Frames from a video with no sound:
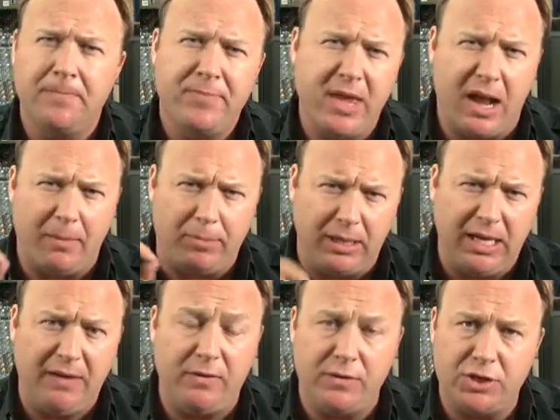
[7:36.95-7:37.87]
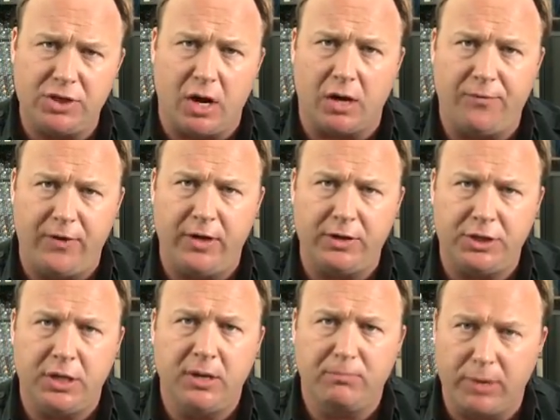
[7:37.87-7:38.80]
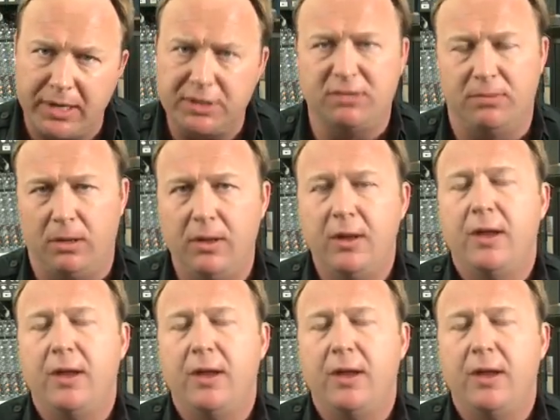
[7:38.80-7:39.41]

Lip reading: and I believed in the starfish principle.